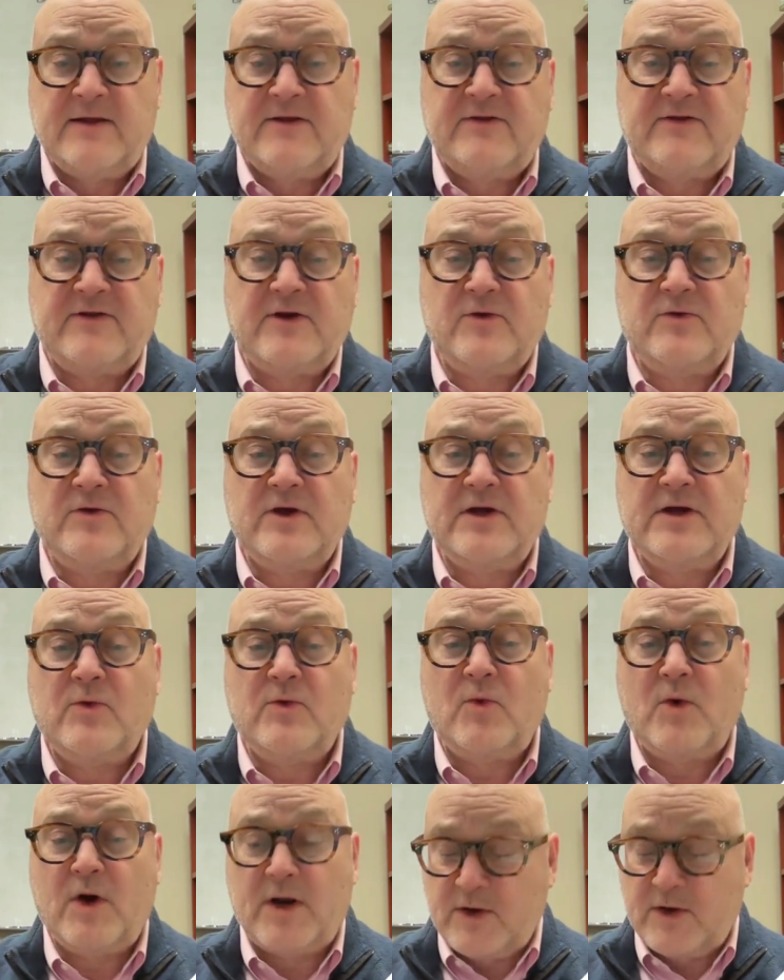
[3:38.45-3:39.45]
So
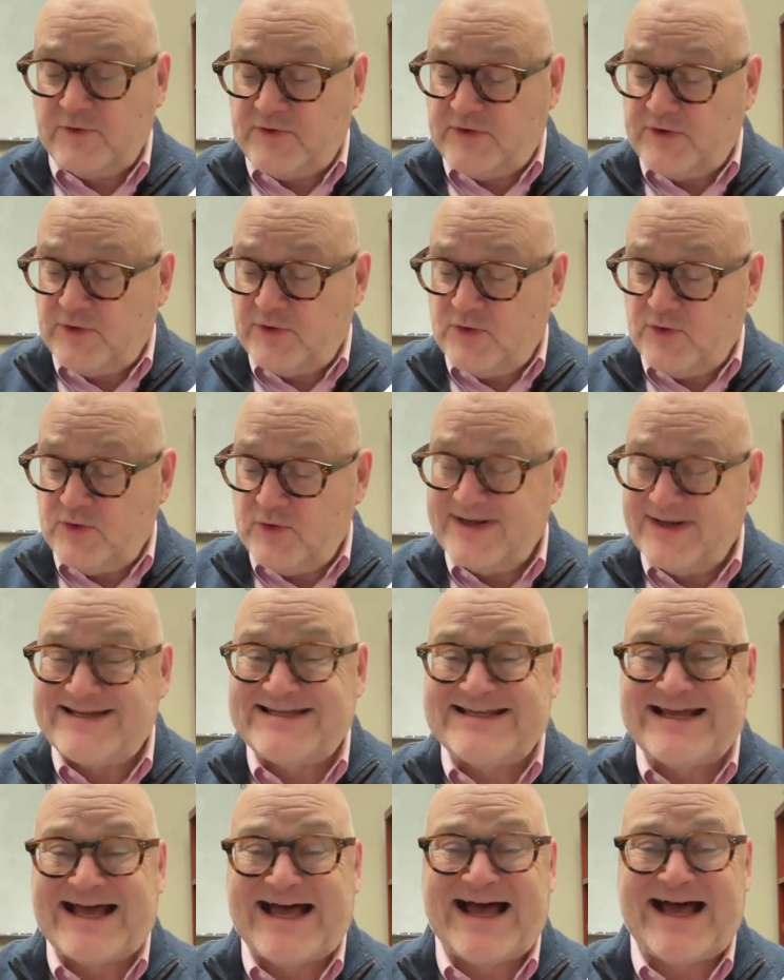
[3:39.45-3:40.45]
102
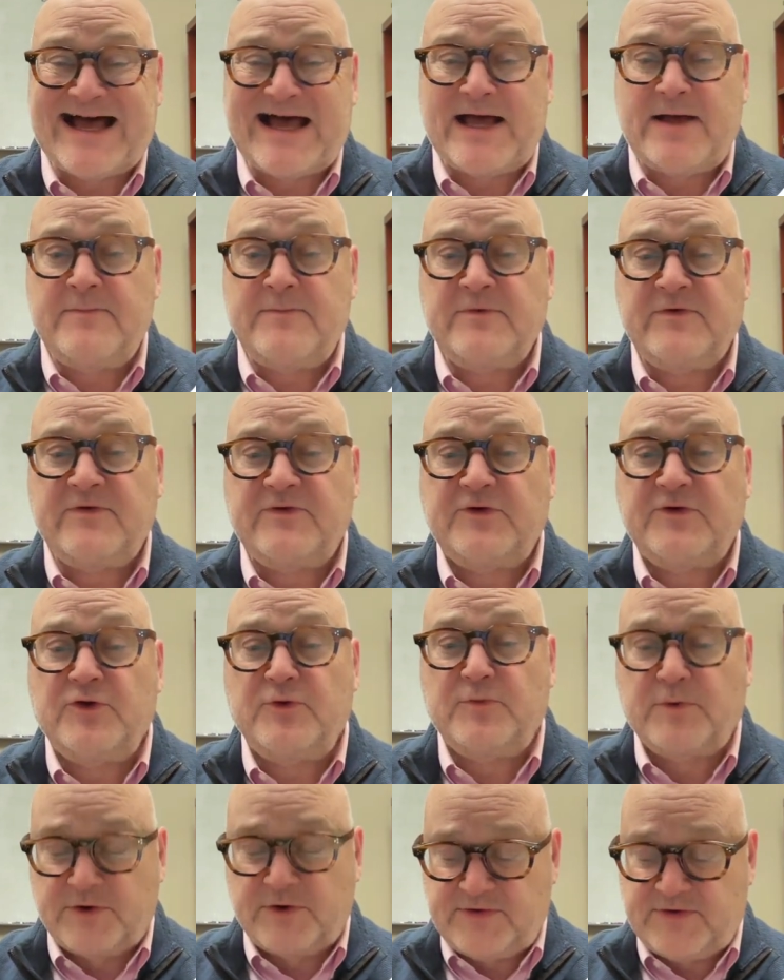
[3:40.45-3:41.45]
times
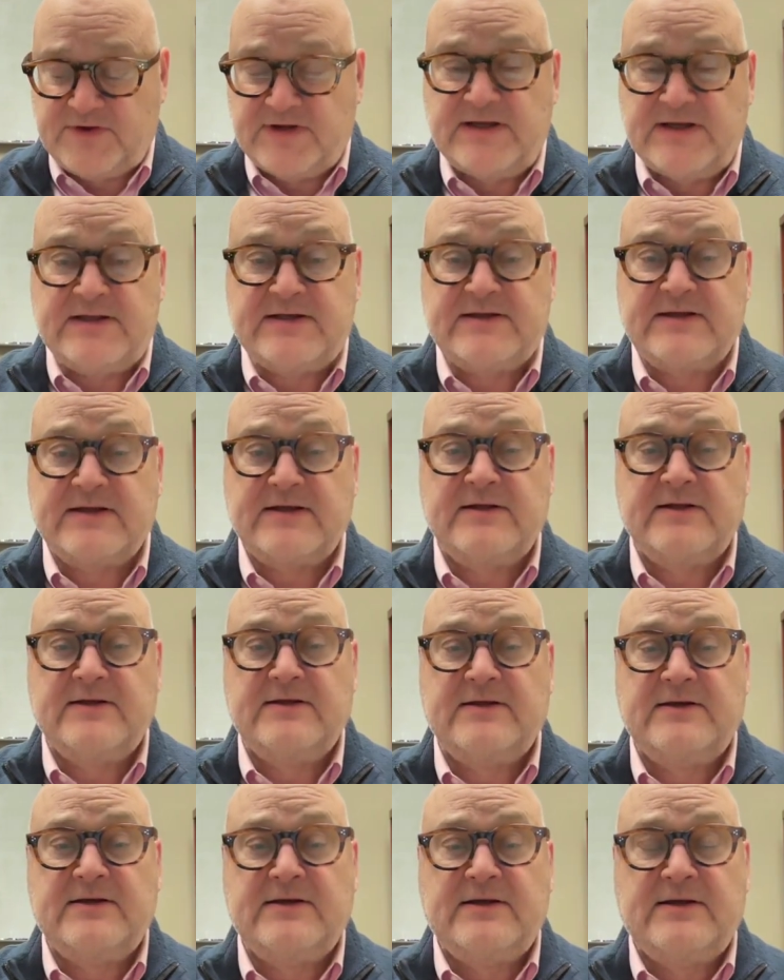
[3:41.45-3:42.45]
2%.
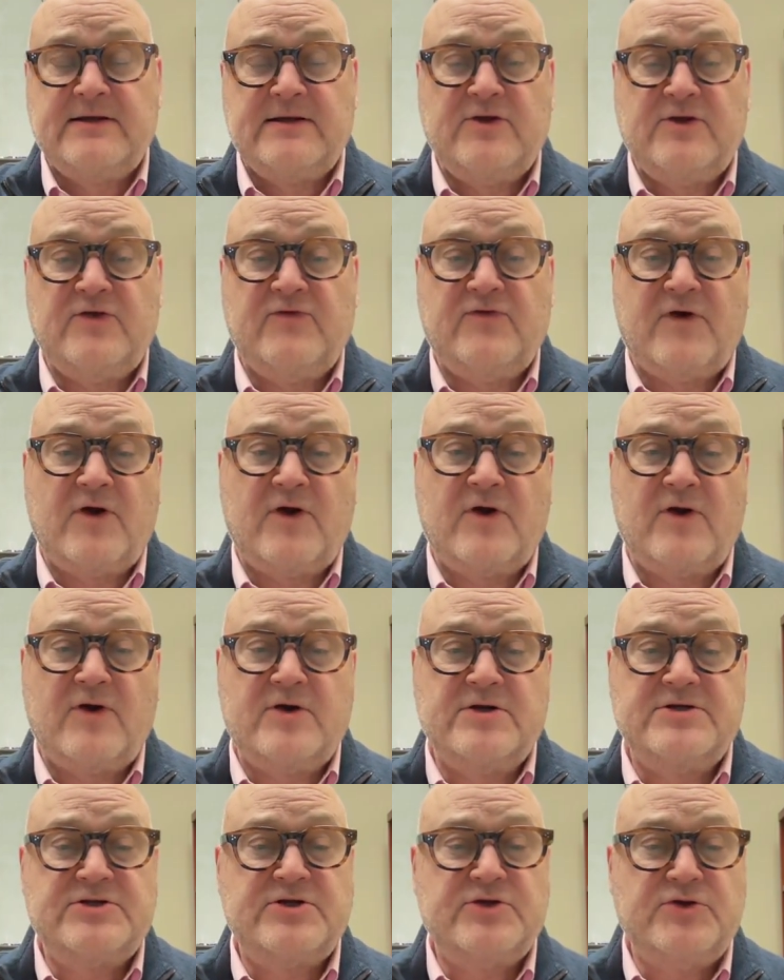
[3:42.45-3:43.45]
You've
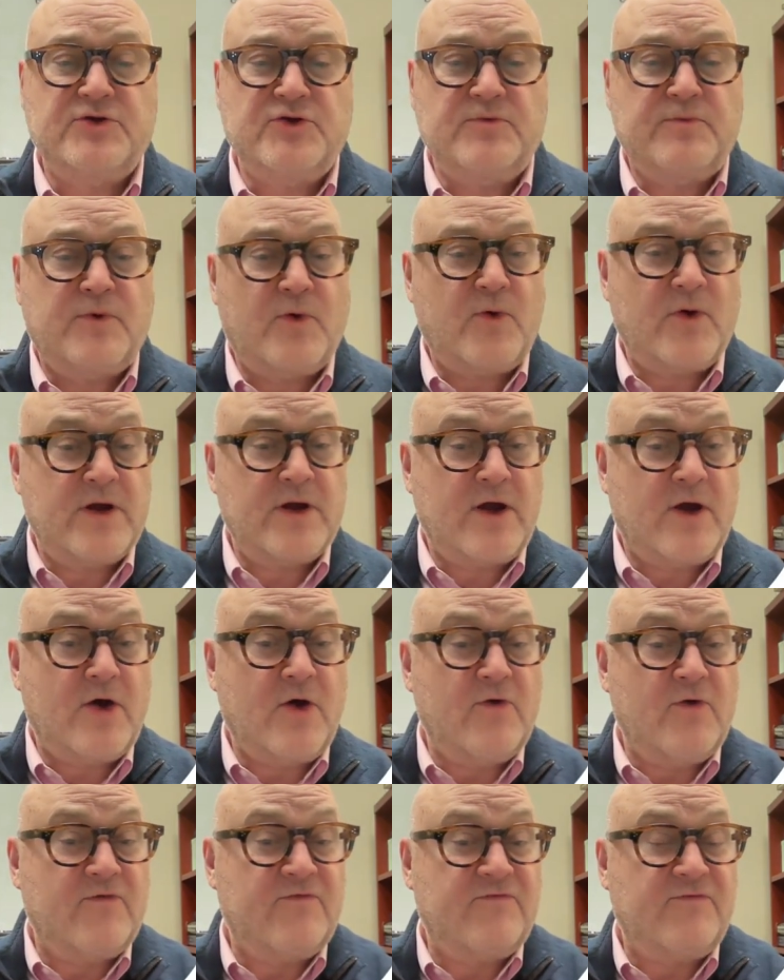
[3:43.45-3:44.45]
earned
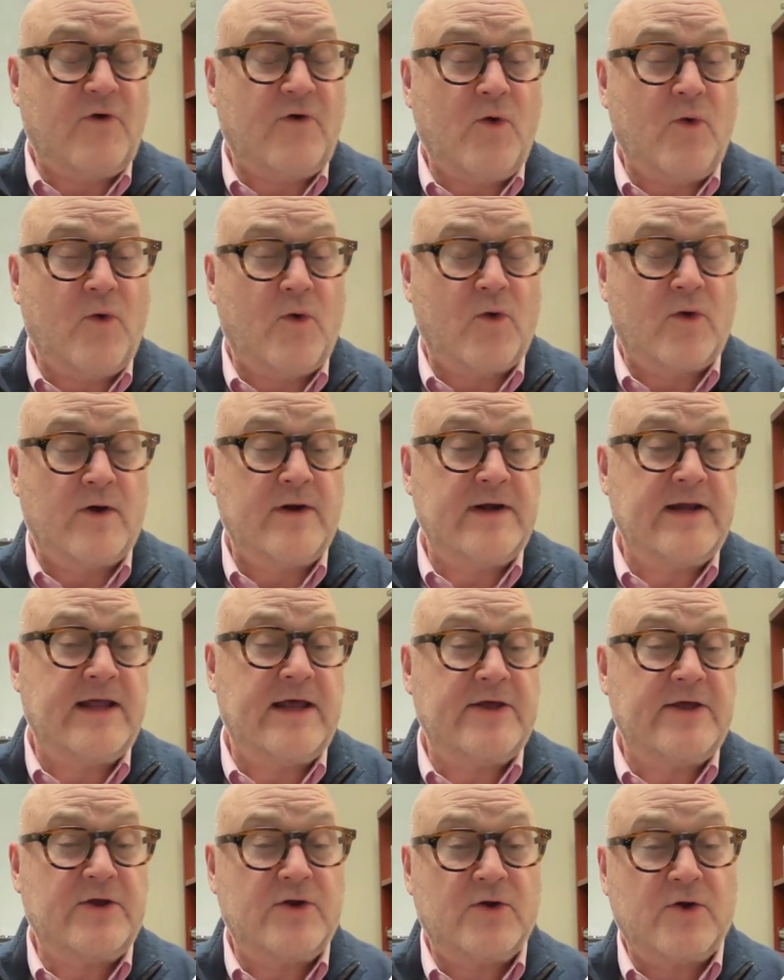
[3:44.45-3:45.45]
2.04. Now
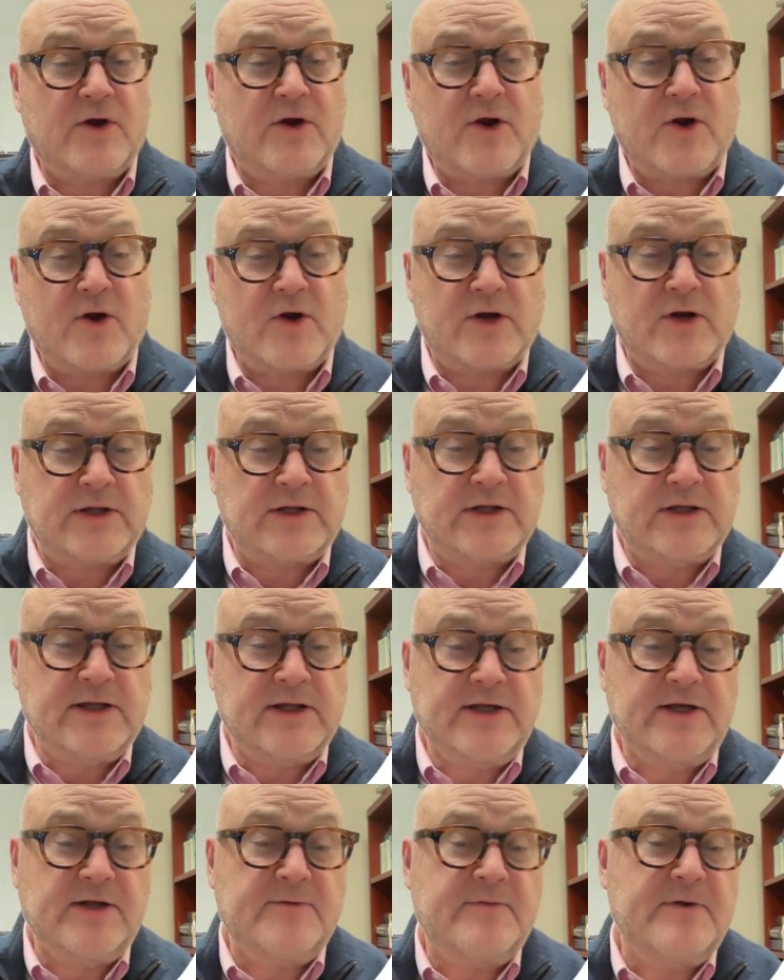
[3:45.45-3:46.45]
you're going to earn a
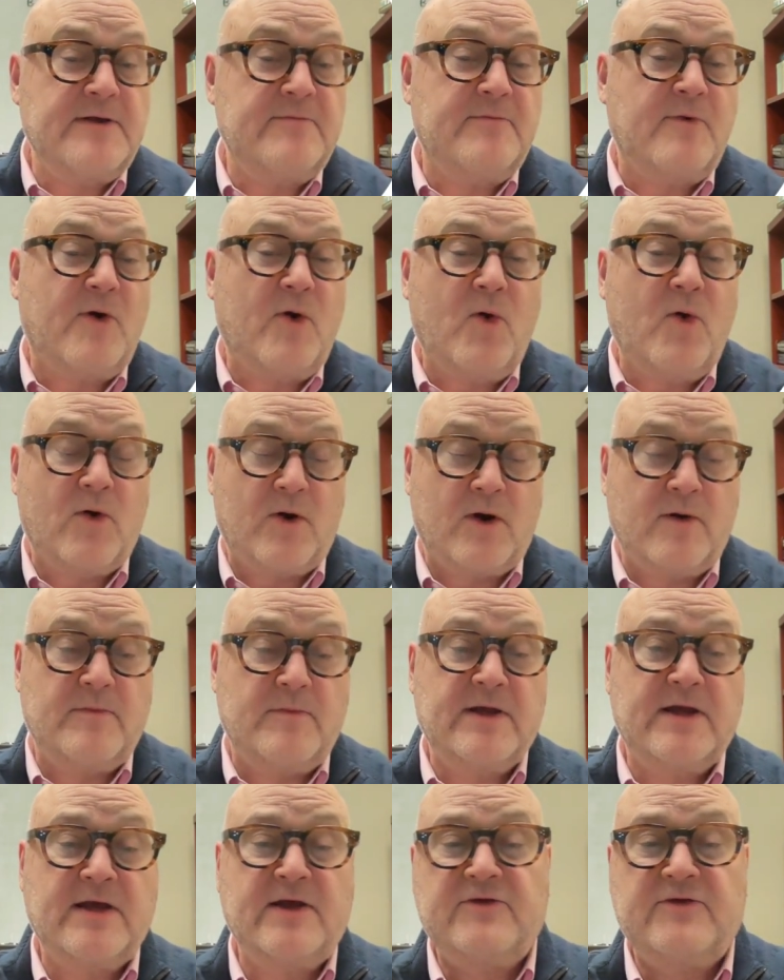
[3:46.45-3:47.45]
little bit more
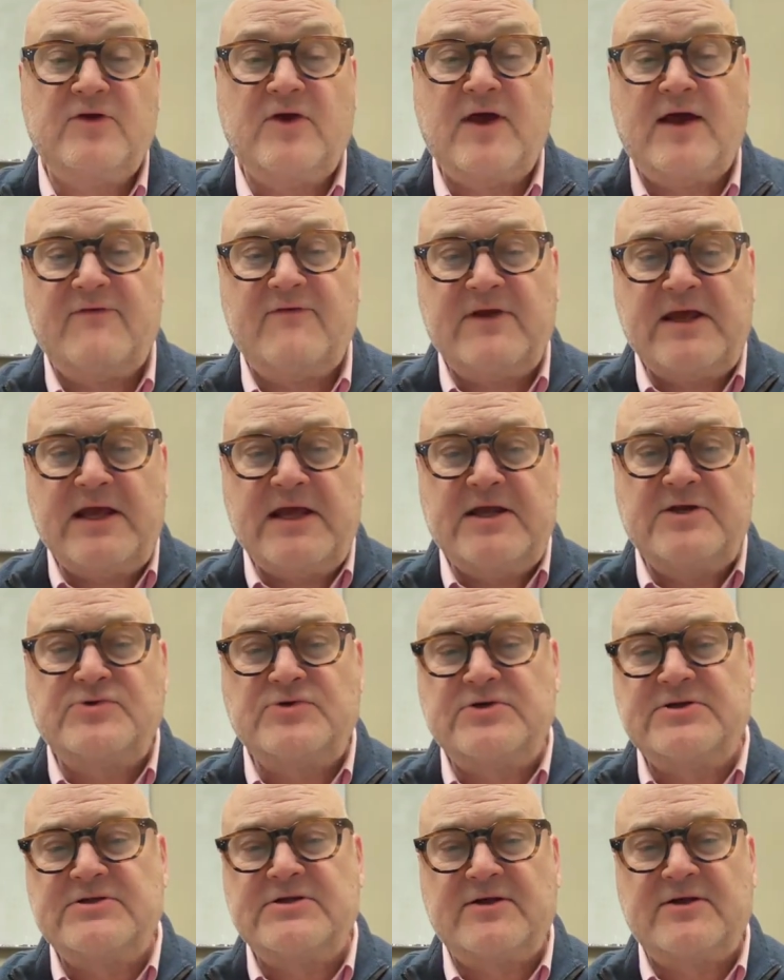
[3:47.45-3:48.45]
because you have
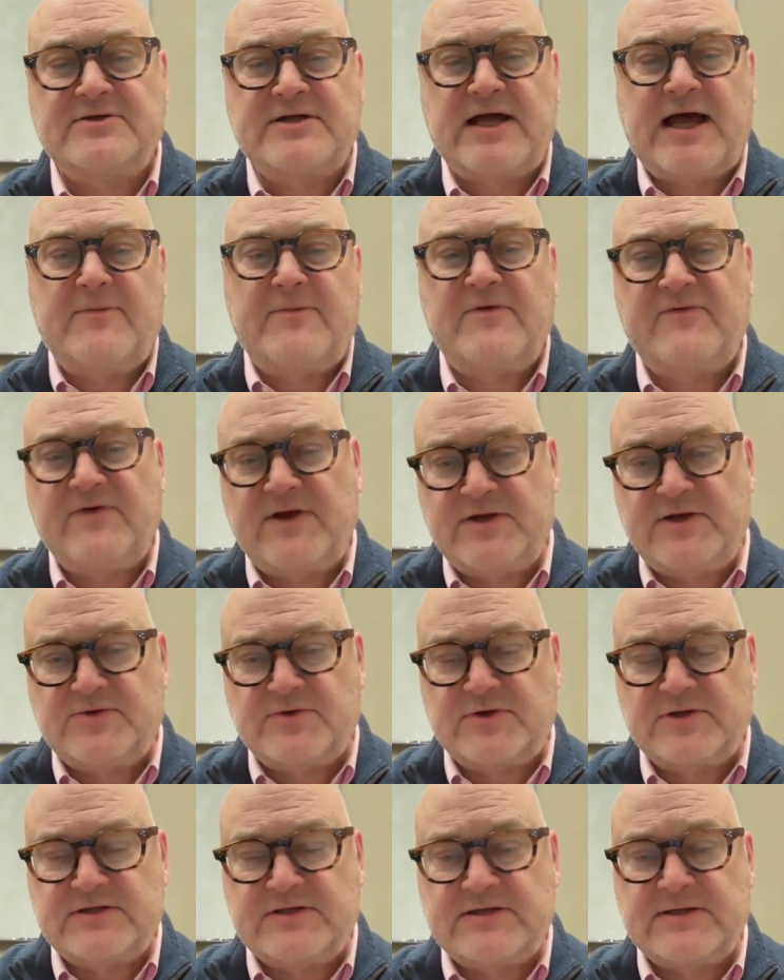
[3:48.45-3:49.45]
interest on top of
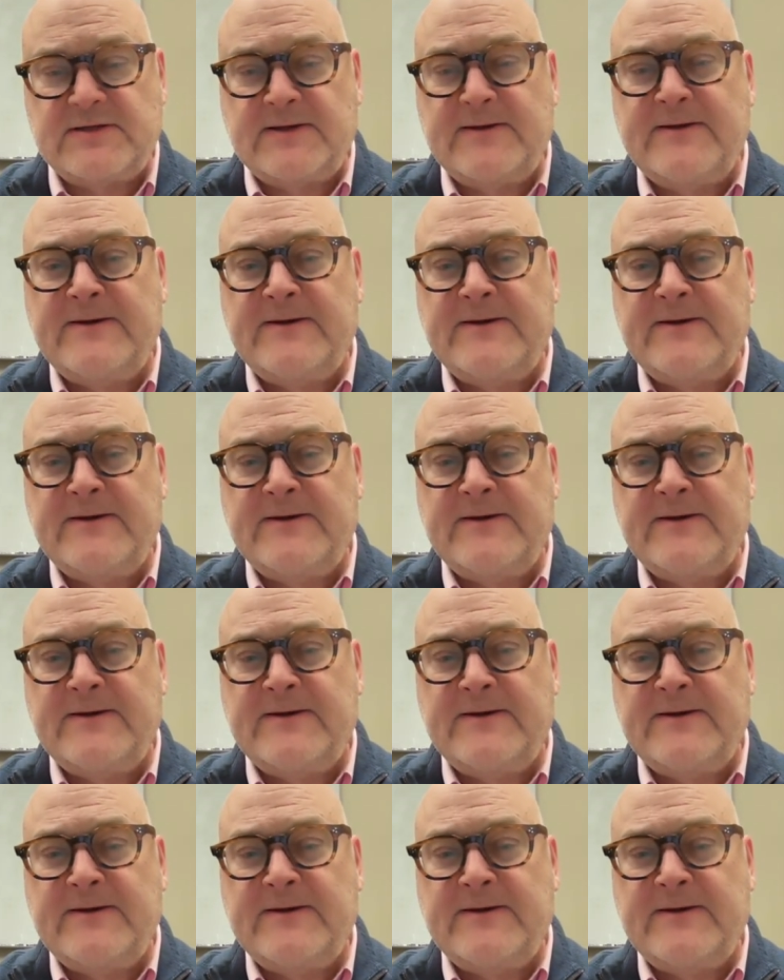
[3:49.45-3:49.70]
interest.